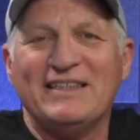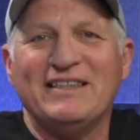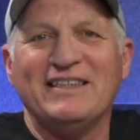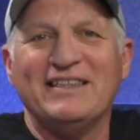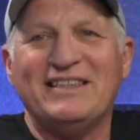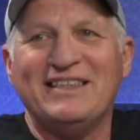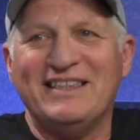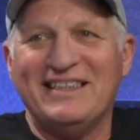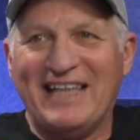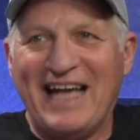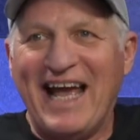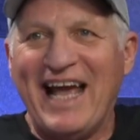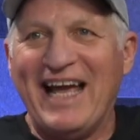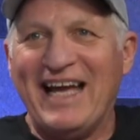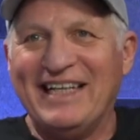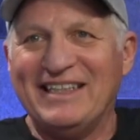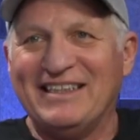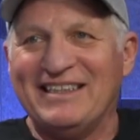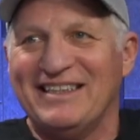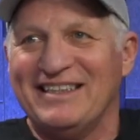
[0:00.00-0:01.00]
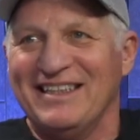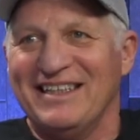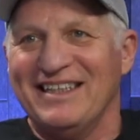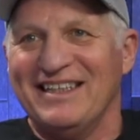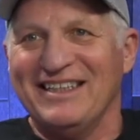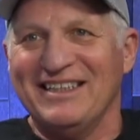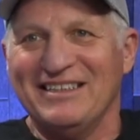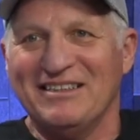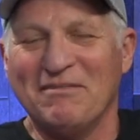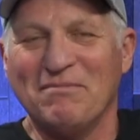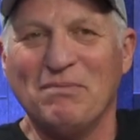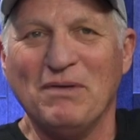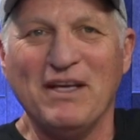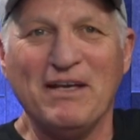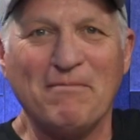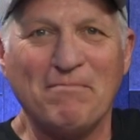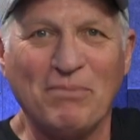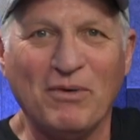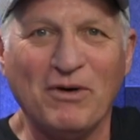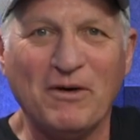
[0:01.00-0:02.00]
to say to
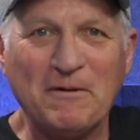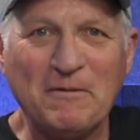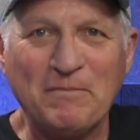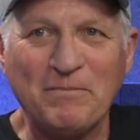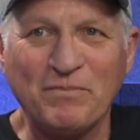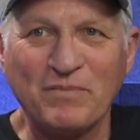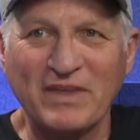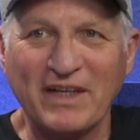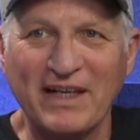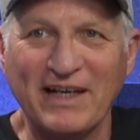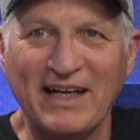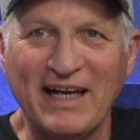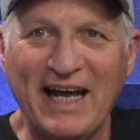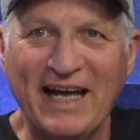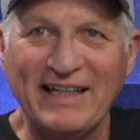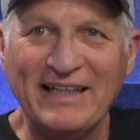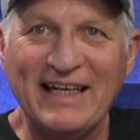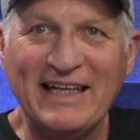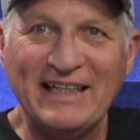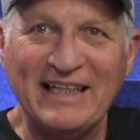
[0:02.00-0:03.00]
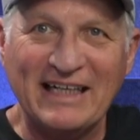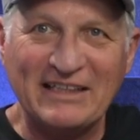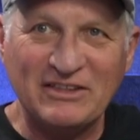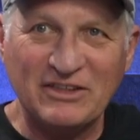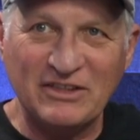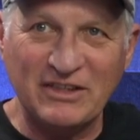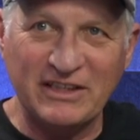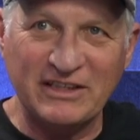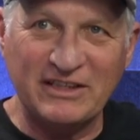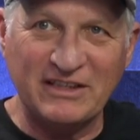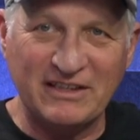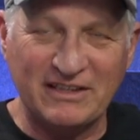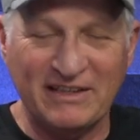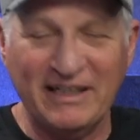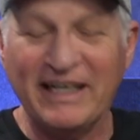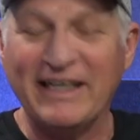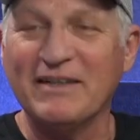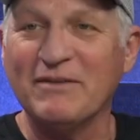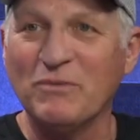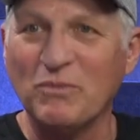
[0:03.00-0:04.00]
people, and then that starts
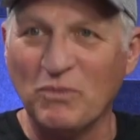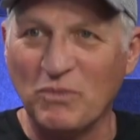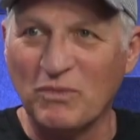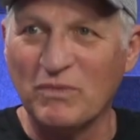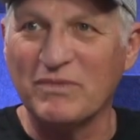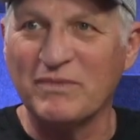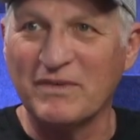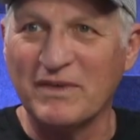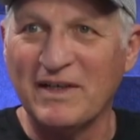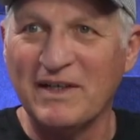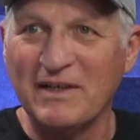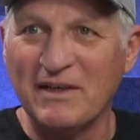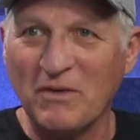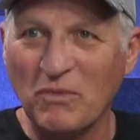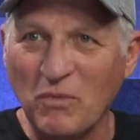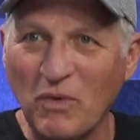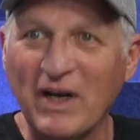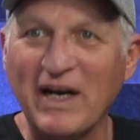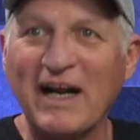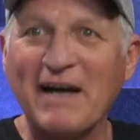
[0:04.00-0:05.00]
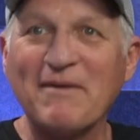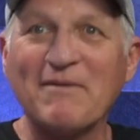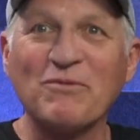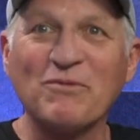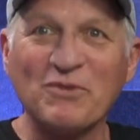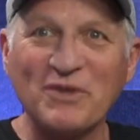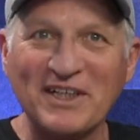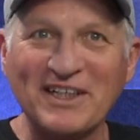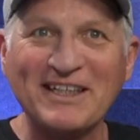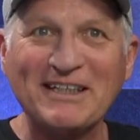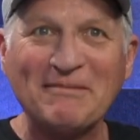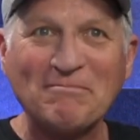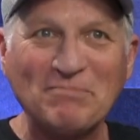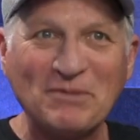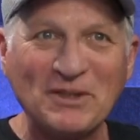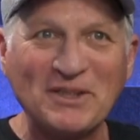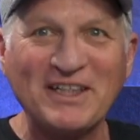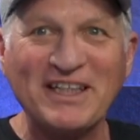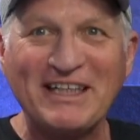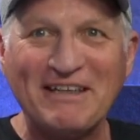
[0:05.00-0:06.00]
like what I really
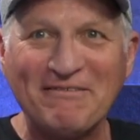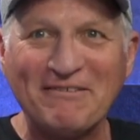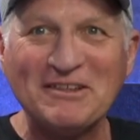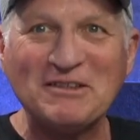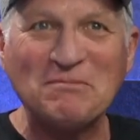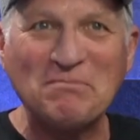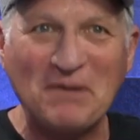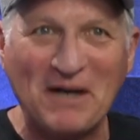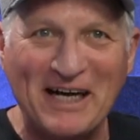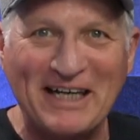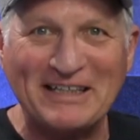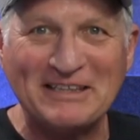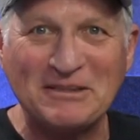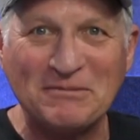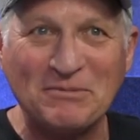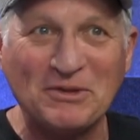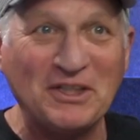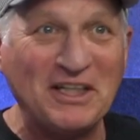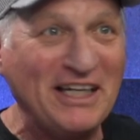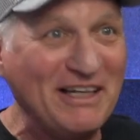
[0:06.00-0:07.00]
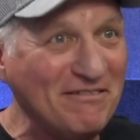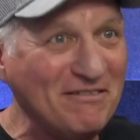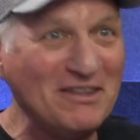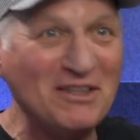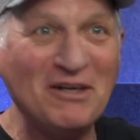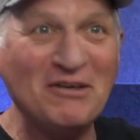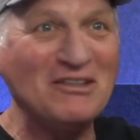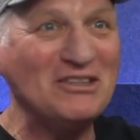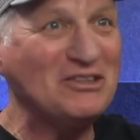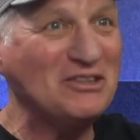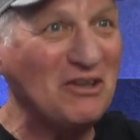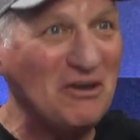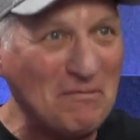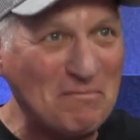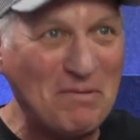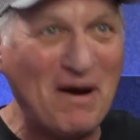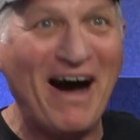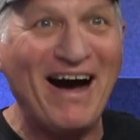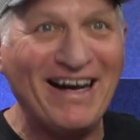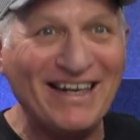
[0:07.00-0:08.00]
believe is possible, even though it's all
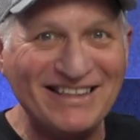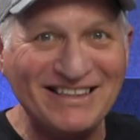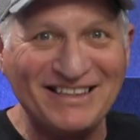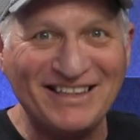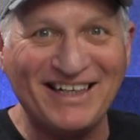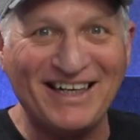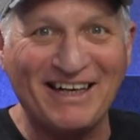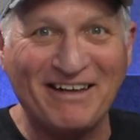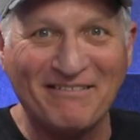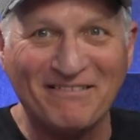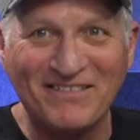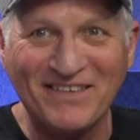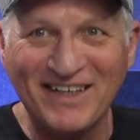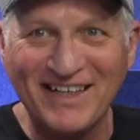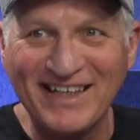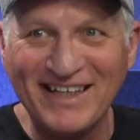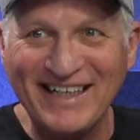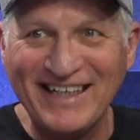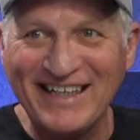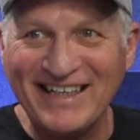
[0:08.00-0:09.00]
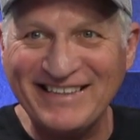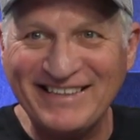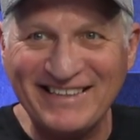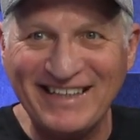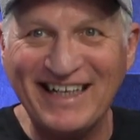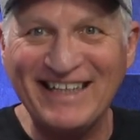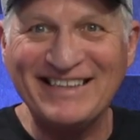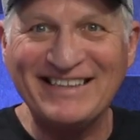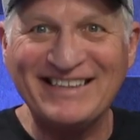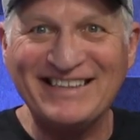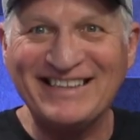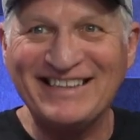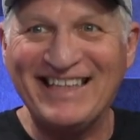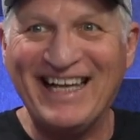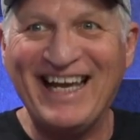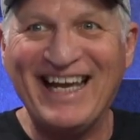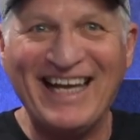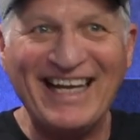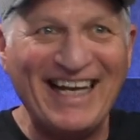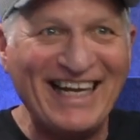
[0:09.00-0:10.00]
positive. It's not yeah.
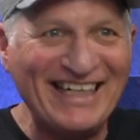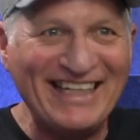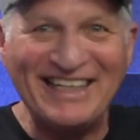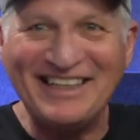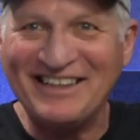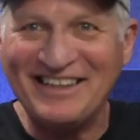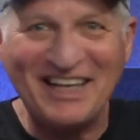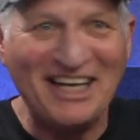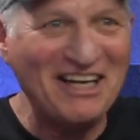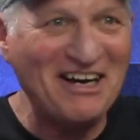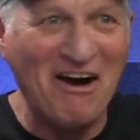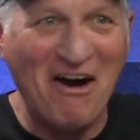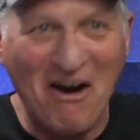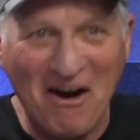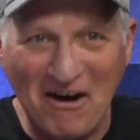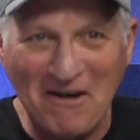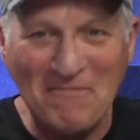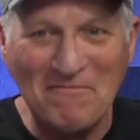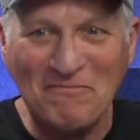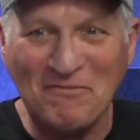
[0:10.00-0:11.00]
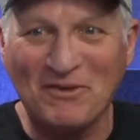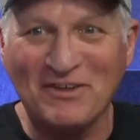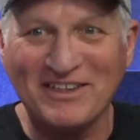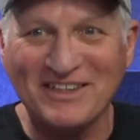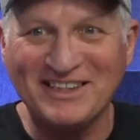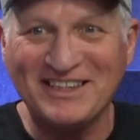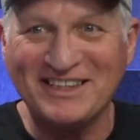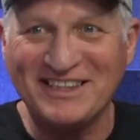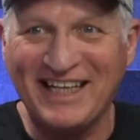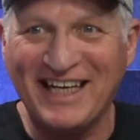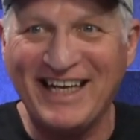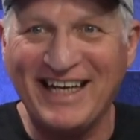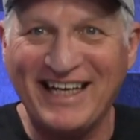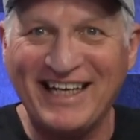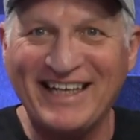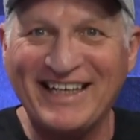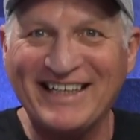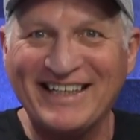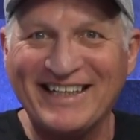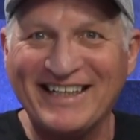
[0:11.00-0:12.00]
saying anything harmful. It's
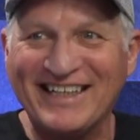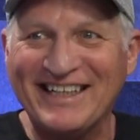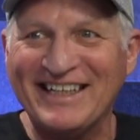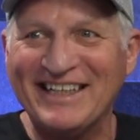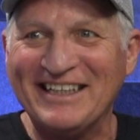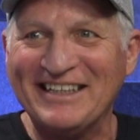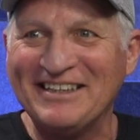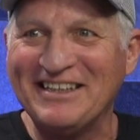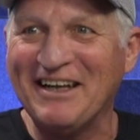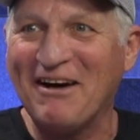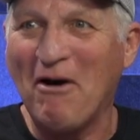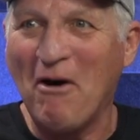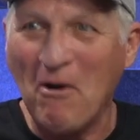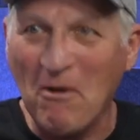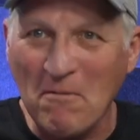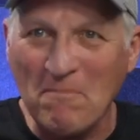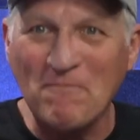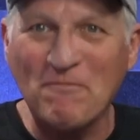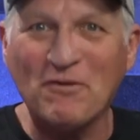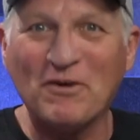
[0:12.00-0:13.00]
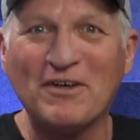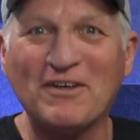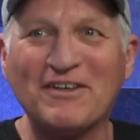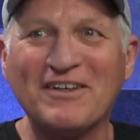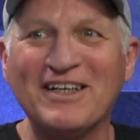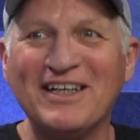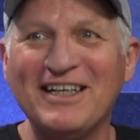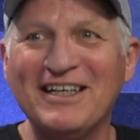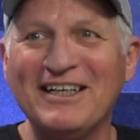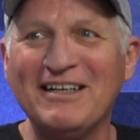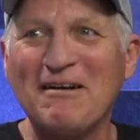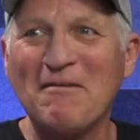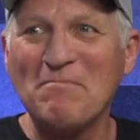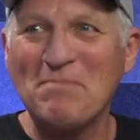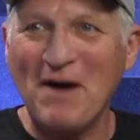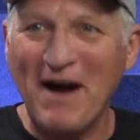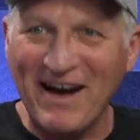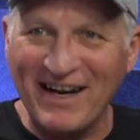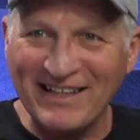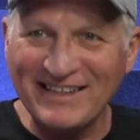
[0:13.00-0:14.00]
saying the hopeful,
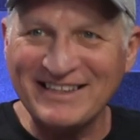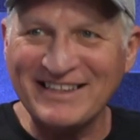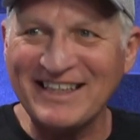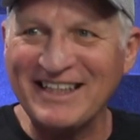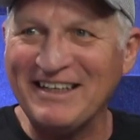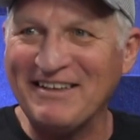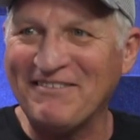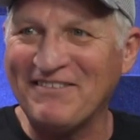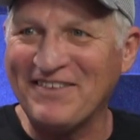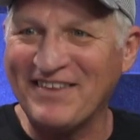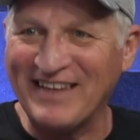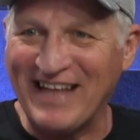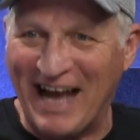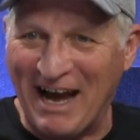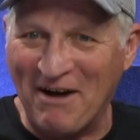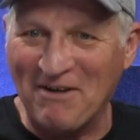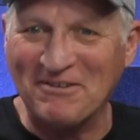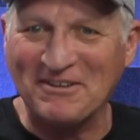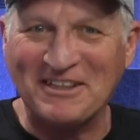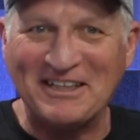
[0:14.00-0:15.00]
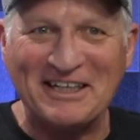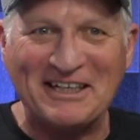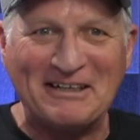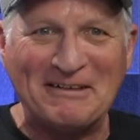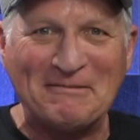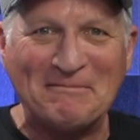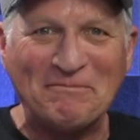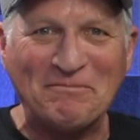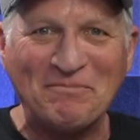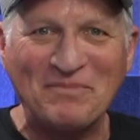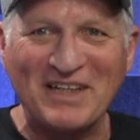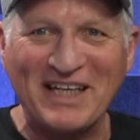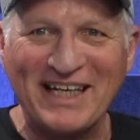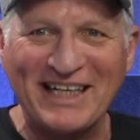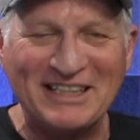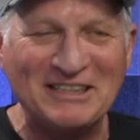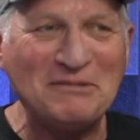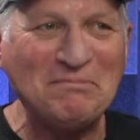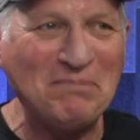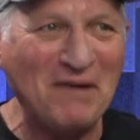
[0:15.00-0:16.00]
positive outcome yeah.
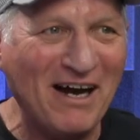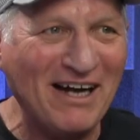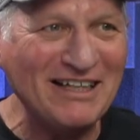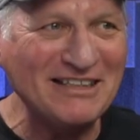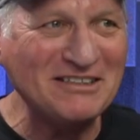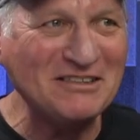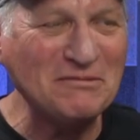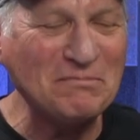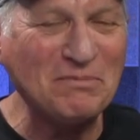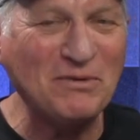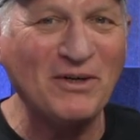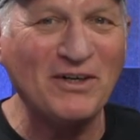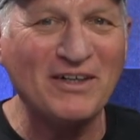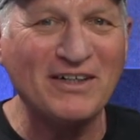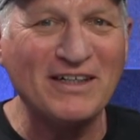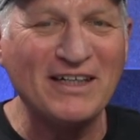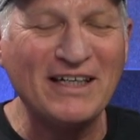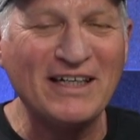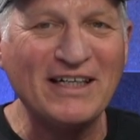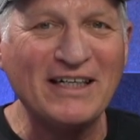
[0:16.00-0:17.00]
is possible.